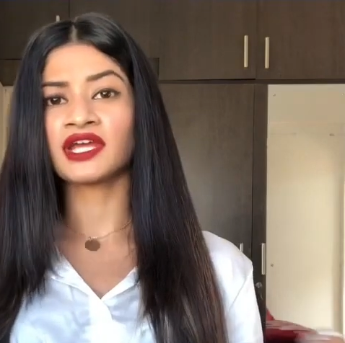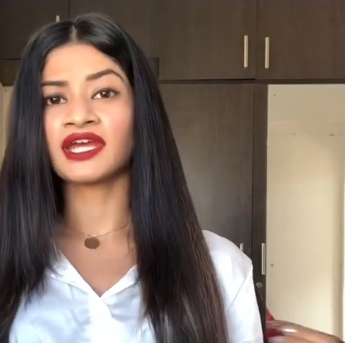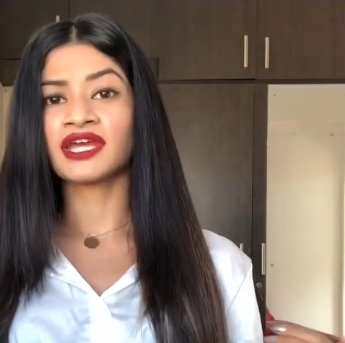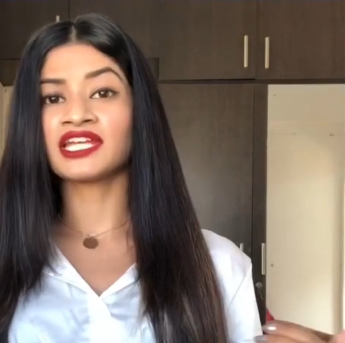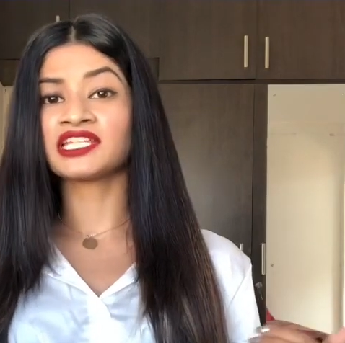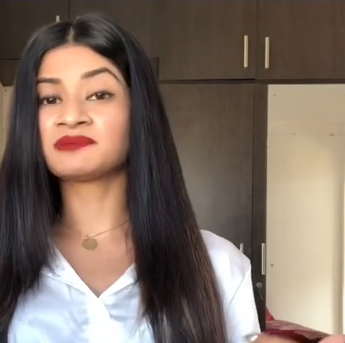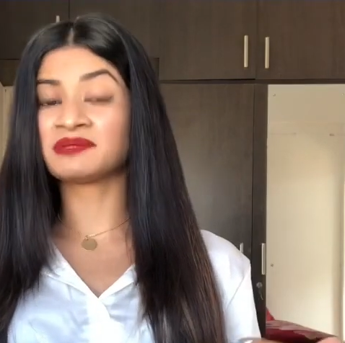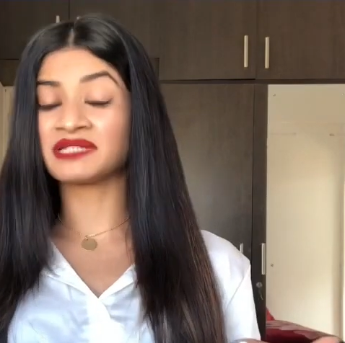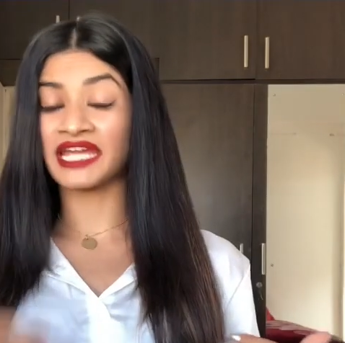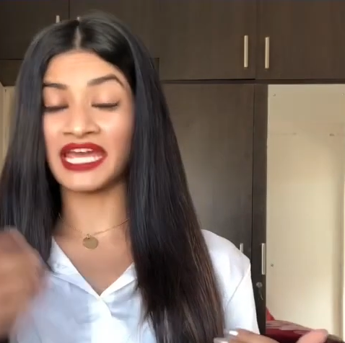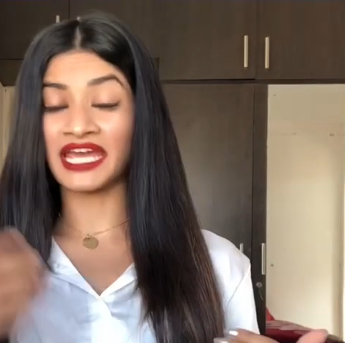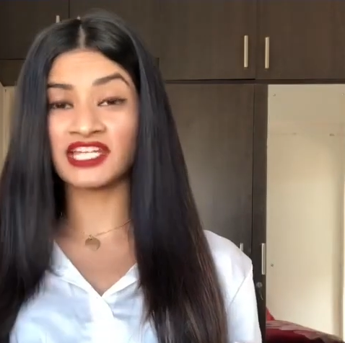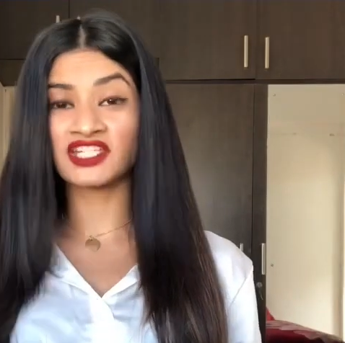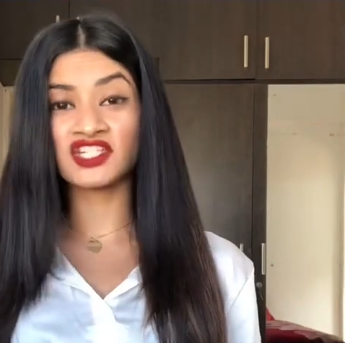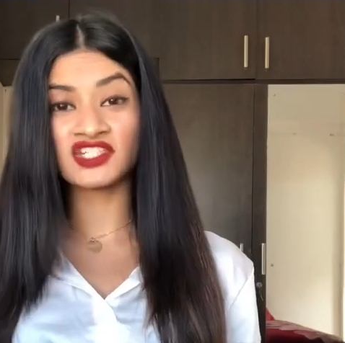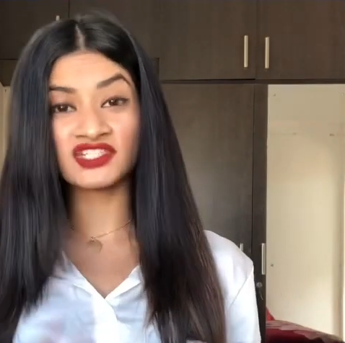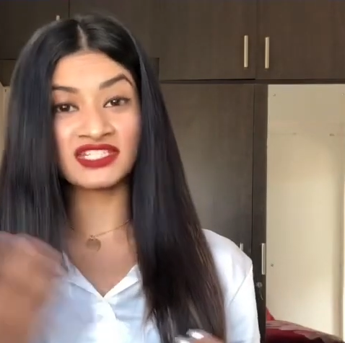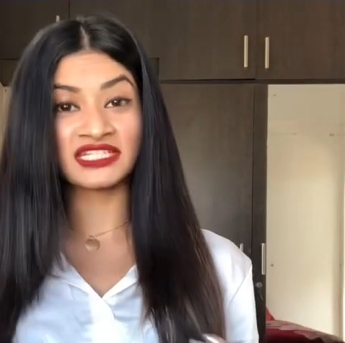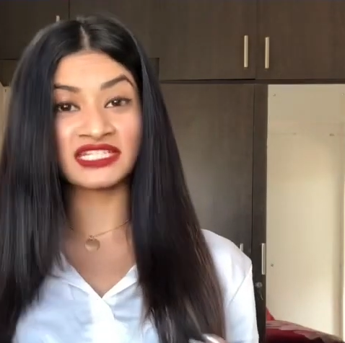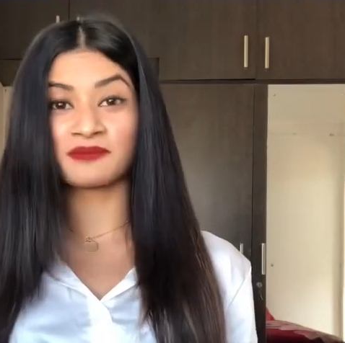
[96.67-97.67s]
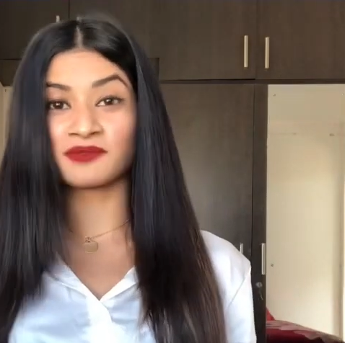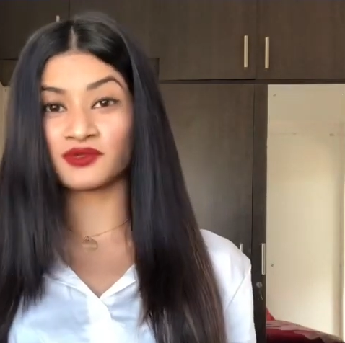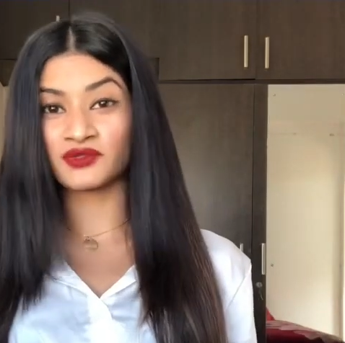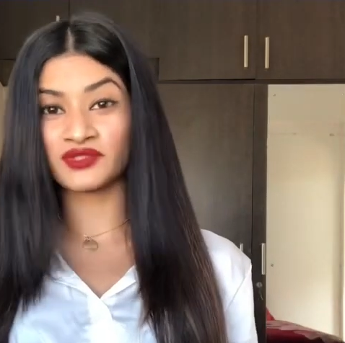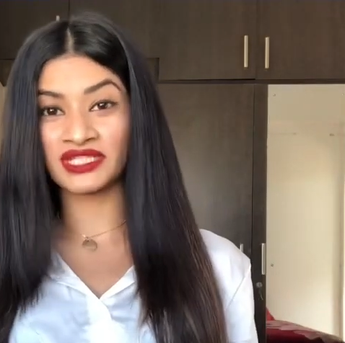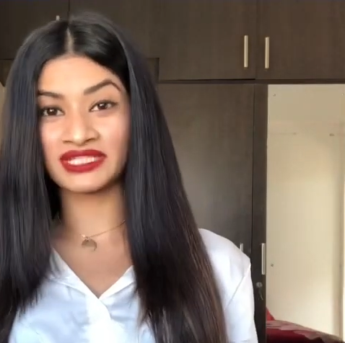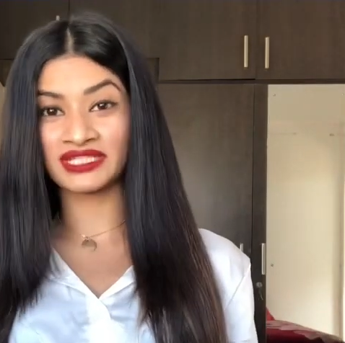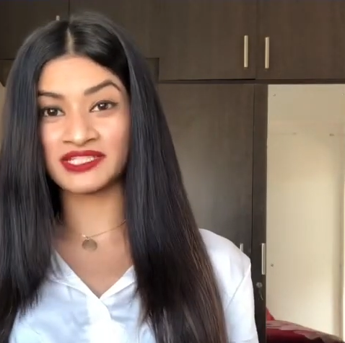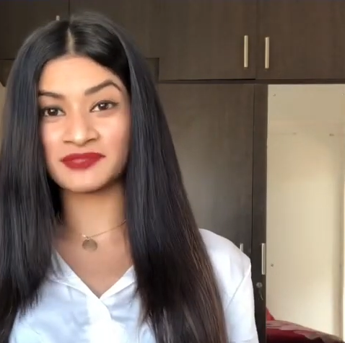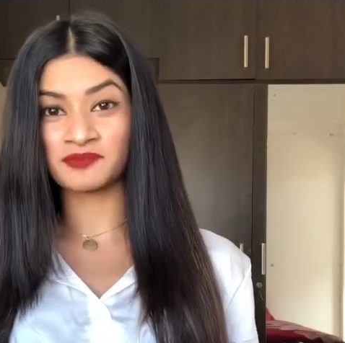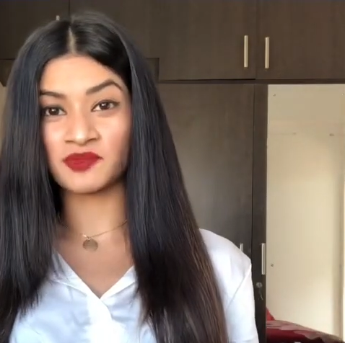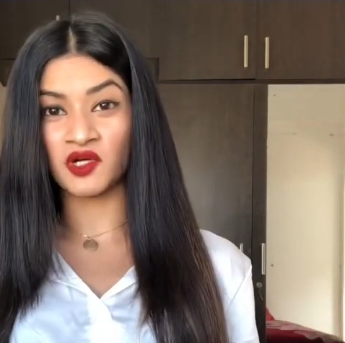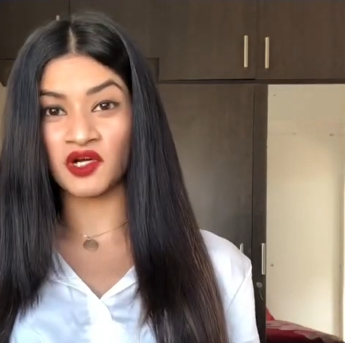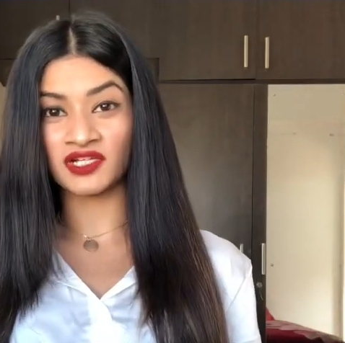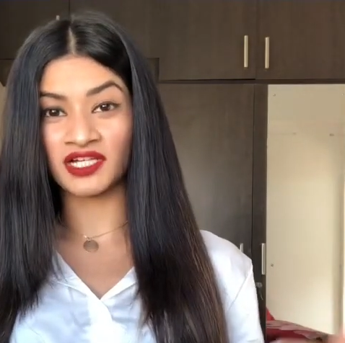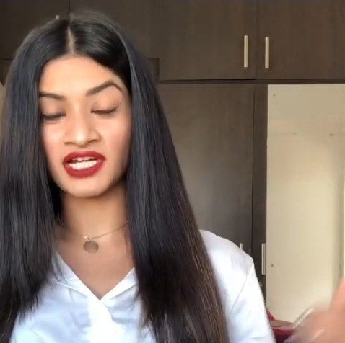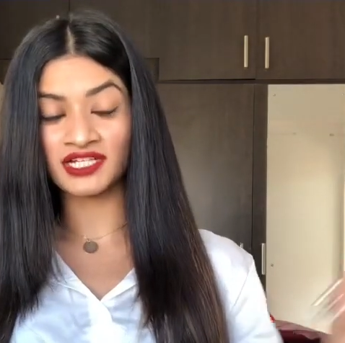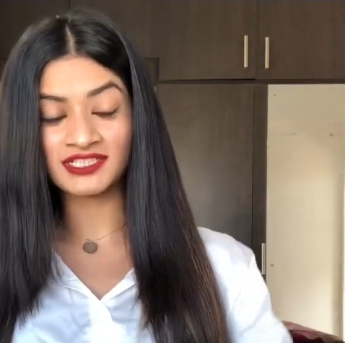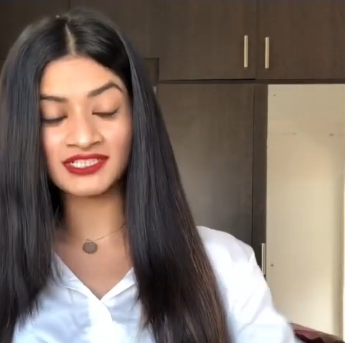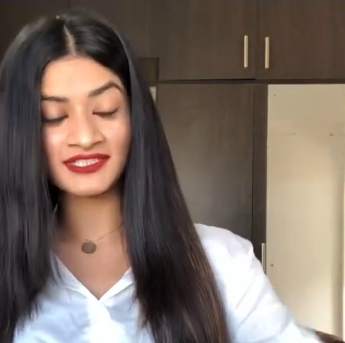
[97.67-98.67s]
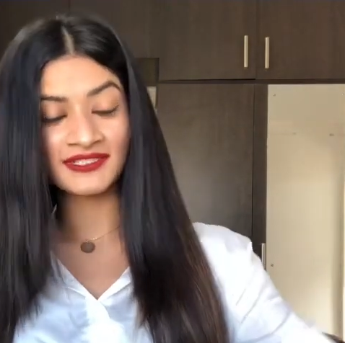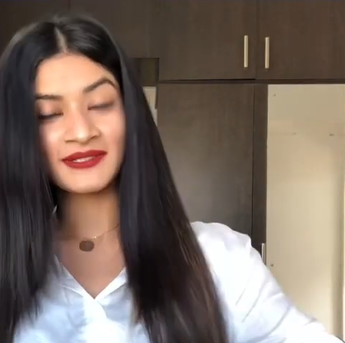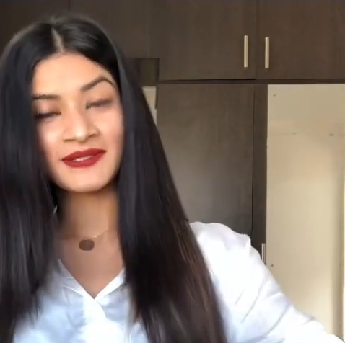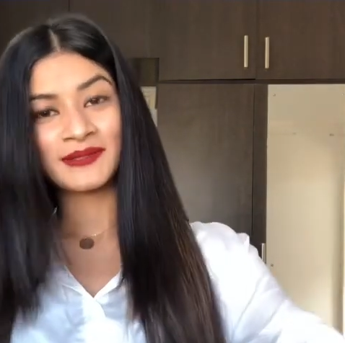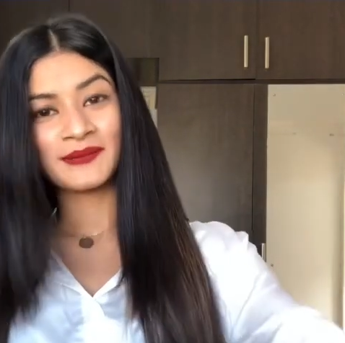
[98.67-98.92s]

it's been ages since I'm using this product,